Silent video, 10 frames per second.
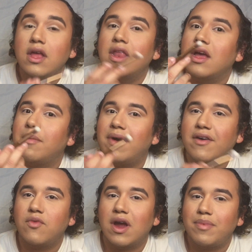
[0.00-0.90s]
like
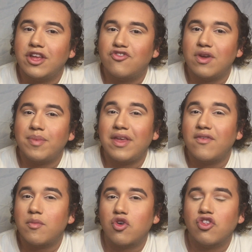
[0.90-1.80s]
above where I put drip
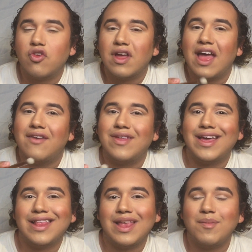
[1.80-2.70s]
even more so I can have like
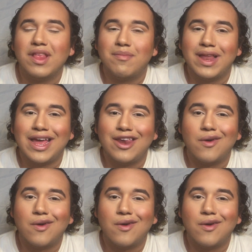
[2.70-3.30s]
a seamless blend,